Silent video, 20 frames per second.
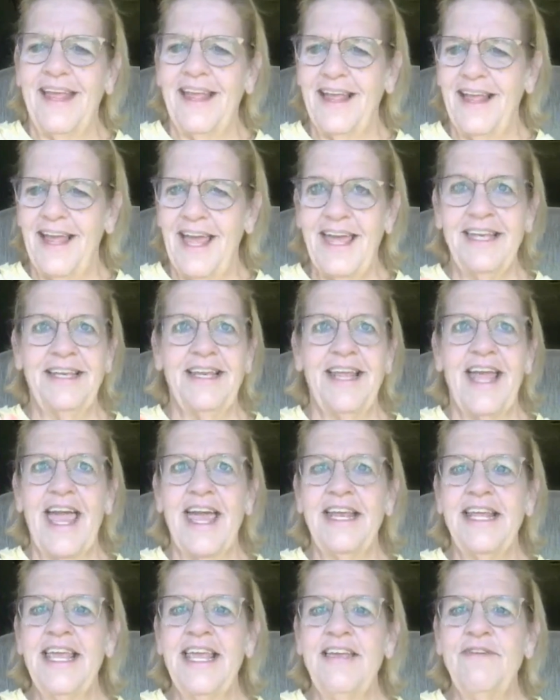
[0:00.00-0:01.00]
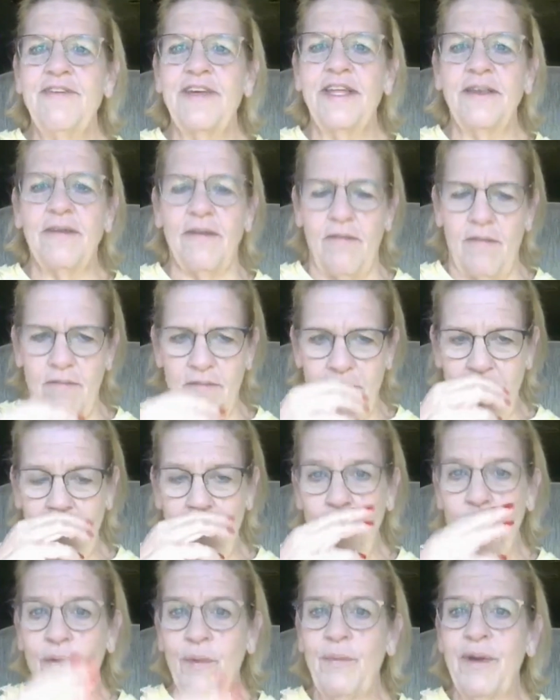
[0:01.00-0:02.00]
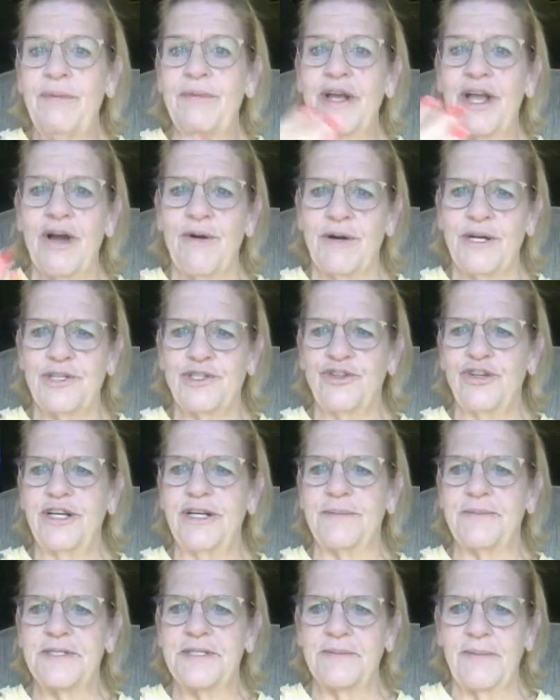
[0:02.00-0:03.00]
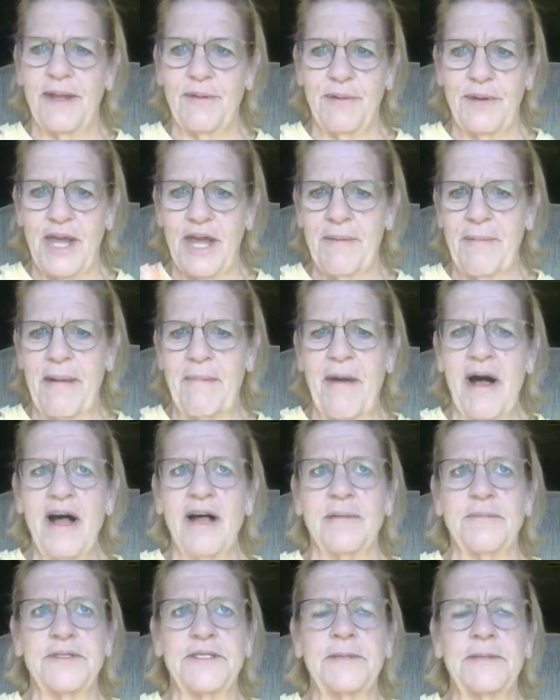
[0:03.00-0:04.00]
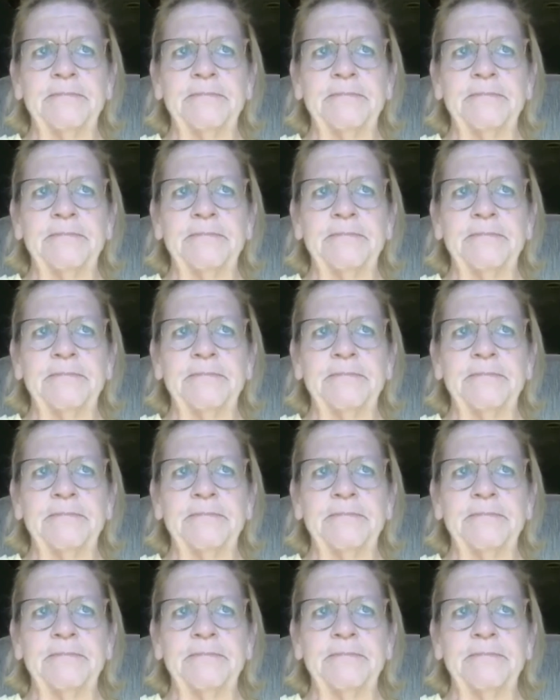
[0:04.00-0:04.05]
and even when we would go on trips, like we go to my mom's,